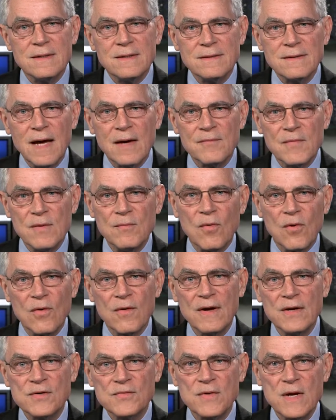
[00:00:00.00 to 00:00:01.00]
got me
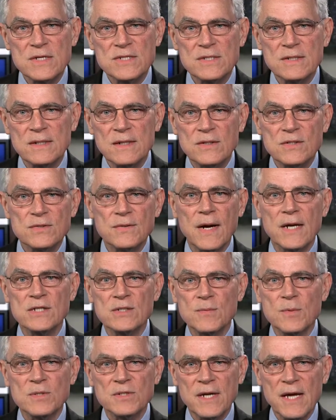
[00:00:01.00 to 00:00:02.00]
more interested in
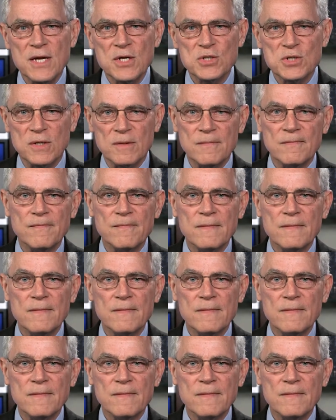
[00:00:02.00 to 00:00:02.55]
transportation.